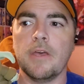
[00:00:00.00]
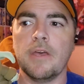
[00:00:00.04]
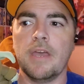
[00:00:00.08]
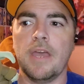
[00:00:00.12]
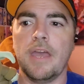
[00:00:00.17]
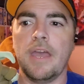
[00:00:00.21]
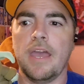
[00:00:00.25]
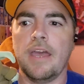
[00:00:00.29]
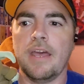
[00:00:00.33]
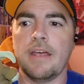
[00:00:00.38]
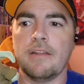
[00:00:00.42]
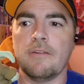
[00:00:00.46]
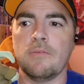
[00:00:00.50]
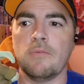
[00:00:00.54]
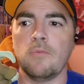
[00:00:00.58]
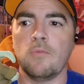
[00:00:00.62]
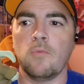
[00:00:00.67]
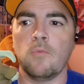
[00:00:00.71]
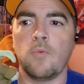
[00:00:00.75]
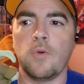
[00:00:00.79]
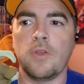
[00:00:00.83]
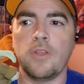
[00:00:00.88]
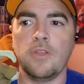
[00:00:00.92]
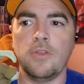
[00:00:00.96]

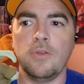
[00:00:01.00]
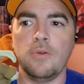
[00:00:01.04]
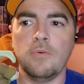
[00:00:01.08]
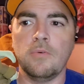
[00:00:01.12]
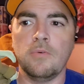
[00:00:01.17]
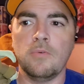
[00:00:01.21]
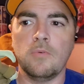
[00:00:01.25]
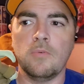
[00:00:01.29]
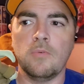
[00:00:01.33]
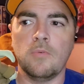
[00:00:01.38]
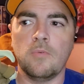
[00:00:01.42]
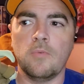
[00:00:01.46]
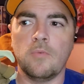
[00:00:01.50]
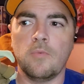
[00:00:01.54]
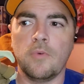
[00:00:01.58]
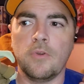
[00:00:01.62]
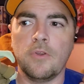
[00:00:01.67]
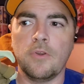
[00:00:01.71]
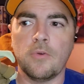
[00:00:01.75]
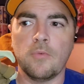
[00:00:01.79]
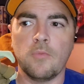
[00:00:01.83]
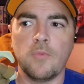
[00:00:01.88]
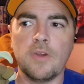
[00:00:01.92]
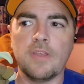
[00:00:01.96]
And when
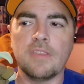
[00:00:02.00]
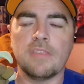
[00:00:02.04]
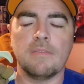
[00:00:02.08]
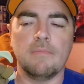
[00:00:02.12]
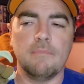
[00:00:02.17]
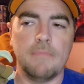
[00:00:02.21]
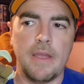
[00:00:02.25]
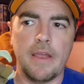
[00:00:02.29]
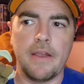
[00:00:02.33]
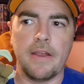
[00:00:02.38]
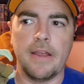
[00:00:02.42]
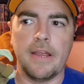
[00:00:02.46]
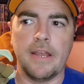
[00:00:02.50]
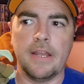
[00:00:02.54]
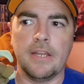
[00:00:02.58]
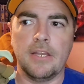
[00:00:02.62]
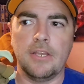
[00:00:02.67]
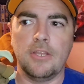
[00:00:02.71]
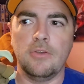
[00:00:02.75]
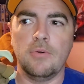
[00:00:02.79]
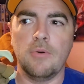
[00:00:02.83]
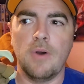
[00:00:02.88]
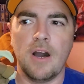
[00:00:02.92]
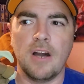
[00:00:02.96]
you're with Marin,
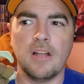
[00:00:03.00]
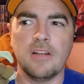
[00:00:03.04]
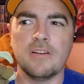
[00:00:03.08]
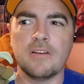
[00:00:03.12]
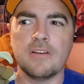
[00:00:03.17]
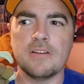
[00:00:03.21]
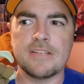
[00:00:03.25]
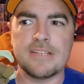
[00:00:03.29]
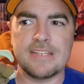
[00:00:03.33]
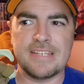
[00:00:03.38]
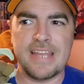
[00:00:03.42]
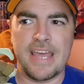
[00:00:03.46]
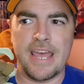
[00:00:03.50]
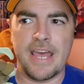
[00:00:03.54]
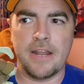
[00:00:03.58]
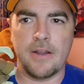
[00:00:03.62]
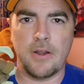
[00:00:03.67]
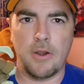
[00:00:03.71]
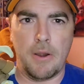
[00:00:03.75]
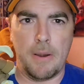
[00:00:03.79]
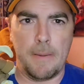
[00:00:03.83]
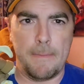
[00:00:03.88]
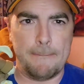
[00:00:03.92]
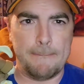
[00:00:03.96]
you understand
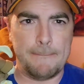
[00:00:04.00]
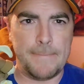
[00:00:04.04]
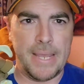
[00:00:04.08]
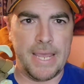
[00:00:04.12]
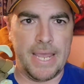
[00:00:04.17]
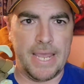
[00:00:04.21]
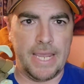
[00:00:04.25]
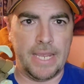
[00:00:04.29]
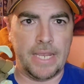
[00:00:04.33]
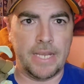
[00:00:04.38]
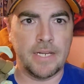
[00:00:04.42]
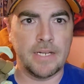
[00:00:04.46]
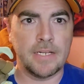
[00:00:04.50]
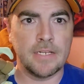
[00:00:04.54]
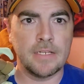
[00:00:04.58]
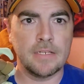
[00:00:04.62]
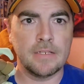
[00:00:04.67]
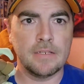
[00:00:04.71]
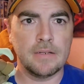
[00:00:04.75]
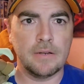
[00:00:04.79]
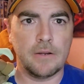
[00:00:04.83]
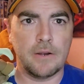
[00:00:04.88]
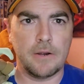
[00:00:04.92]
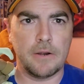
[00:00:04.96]
her pain,
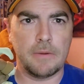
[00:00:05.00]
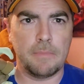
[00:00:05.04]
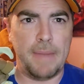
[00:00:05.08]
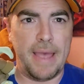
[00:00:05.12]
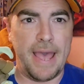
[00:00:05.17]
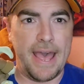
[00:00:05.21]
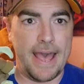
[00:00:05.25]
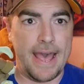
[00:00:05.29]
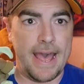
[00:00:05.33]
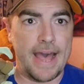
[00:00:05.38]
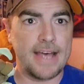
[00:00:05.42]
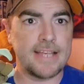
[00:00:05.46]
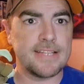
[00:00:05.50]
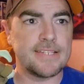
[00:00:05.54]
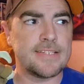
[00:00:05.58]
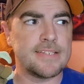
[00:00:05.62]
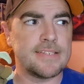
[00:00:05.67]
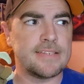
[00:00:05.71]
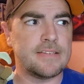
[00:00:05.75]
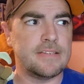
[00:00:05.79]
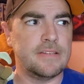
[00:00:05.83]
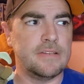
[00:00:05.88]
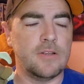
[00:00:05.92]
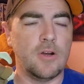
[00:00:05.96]
her
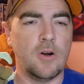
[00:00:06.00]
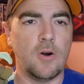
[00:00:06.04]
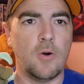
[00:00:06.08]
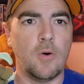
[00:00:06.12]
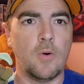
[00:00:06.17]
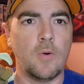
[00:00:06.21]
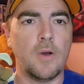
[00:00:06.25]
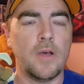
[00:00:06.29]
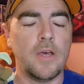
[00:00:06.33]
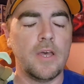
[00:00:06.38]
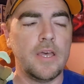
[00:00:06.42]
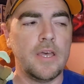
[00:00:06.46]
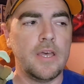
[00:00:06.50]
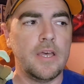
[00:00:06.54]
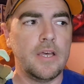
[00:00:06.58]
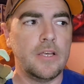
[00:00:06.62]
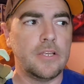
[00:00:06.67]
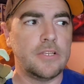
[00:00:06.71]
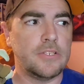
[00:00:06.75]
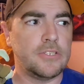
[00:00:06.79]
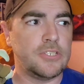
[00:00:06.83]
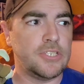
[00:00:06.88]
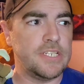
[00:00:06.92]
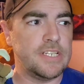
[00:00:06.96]
past.
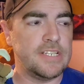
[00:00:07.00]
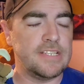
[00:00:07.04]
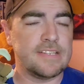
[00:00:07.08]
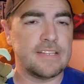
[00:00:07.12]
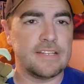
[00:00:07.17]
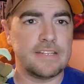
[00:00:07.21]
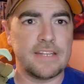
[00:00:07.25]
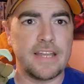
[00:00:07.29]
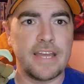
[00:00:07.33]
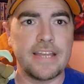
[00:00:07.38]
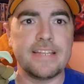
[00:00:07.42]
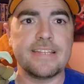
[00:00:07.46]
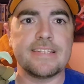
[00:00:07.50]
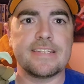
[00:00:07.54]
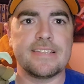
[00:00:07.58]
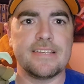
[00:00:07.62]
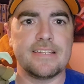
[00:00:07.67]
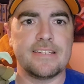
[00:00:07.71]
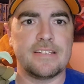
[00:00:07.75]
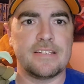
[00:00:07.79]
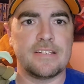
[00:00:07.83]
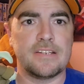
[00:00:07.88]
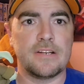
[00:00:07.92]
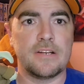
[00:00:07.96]
She's a night
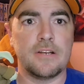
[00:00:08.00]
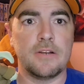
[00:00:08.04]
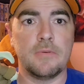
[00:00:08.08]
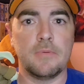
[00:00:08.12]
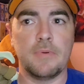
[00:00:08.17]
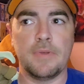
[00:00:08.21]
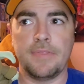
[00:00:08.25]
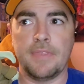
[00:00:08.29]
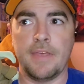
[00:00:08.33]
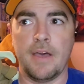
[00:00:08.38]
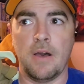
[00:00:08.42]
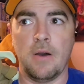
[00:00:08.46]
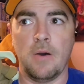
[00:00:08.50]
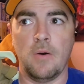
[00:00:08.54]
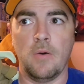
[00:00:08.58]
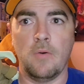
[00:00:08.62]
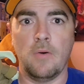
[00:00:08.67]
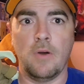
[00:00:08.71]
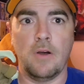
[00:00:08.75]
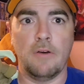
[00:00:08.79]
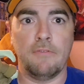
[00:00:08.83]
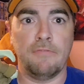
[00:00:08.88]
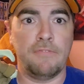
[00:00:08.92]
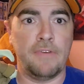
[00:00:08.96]
sister
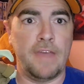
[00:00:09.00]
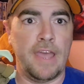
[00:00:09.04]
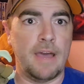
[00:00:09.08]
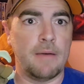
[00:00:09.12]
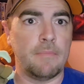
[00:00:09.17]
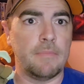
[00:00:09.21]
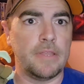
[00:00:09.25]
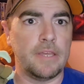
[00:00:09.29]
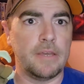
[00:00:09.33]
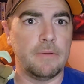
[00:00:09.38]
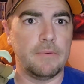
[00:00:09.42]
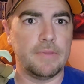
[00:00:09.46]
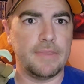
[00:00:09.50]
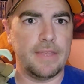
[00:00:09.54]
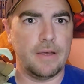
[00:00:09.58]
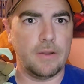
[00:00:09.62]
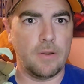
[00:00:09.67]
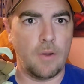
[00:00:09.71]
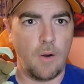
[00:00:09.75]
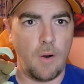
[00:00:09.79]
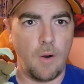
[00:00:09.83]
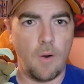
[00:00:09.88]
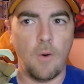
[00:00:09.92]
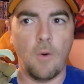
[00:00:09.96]
without a family, without
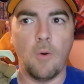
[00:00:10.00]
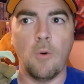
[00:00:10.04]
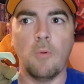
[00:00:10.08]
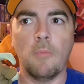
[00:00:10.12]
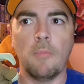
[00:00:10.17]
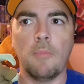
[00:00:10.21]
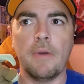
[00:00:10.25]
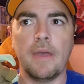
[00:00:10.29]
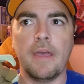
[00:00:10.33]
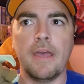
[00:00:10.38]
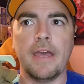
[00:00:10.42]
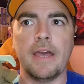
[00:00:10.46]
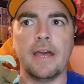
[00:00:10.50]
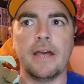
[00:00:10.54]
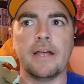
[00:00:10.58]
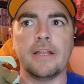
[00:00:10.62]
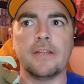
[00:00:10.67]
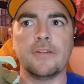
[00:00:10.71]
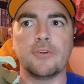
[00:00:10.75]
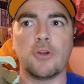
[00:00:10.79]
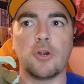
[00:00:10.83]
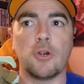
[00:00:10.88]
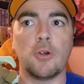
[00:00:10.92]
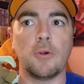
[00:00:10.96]
a home,
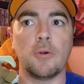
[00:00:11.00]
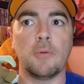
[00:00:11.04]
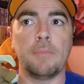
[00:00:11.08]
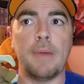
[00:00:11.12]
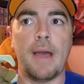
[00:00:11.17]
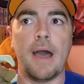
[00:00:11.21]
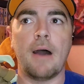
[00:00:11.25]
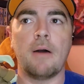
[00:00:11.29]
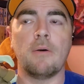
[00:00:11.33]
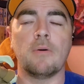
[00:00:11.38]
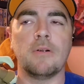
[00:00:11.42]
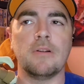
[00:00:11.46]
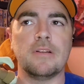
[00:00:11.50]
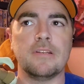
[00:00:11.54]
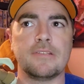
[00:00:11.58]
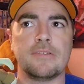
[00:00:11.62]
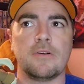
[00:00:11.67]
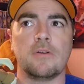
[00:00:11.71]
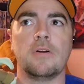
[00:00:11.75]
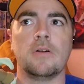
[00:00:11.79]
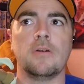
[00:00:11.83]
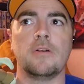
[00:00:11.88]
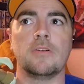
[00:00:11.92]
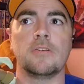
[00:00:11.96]
and her powers
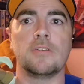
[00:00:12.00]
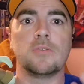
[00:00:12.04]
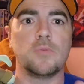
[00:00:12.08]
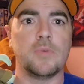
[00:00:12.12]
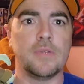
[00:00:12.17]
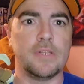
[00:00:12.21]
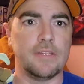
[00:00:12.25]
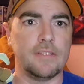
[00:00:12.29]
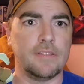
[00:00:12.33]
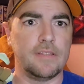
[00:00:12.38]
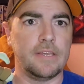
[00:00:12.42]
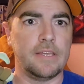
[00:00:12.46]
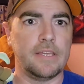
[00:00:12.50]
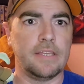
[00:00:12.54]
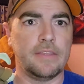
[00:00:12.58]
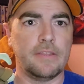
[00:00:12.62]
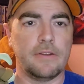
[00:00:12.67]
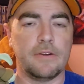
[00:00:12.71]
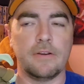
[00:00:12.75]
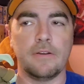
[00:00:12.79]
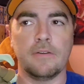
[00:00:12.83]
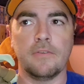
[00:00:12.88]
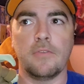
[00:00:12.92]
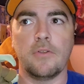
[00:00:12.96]
are dwindling.
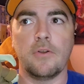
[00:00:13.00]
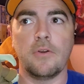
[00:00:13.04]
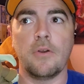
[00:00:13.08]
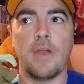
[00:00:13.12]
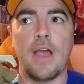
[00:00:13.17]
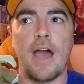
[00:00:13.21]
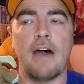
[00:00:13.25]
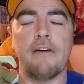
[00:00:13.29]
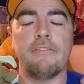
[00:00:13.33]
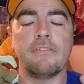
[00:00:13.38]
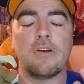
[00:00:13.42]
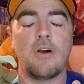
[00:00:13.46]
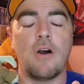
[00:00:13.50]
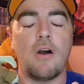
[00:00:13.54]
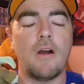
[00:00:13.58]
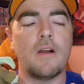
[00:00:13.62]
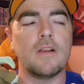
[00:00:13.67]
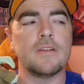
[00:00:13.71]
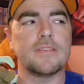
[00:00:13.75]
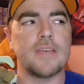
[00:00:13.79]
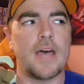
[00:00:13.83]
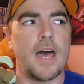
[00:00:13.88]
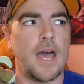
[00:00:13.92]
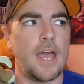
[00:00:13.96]
They're having a
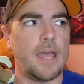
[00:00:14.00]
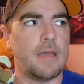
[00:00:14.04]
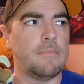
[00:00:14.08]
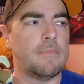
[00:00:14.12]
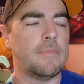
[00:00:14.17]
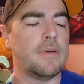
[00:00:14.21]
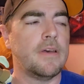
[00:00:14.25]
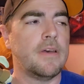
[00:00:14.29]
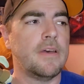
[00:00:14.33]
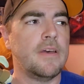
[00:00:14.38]
hard time